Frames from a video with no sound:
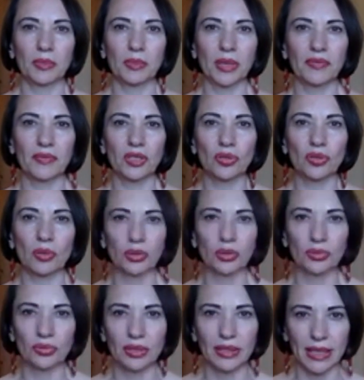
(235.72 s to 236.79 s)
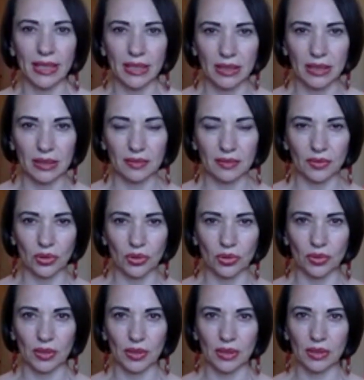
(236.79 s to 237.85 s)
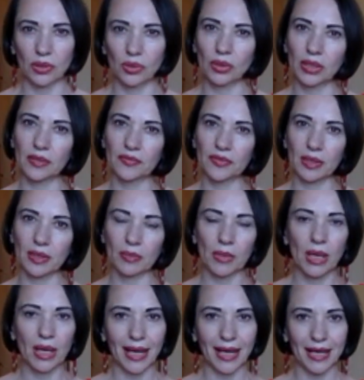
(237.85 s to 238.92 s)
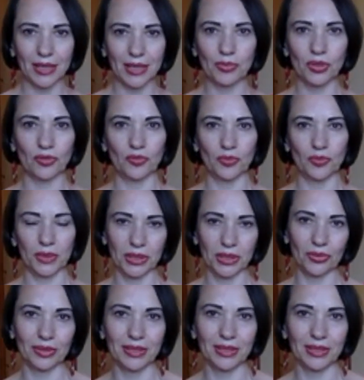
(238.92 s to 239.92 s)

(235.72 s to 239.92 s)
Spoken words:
having trouble relating even to this, you give them ellipse of material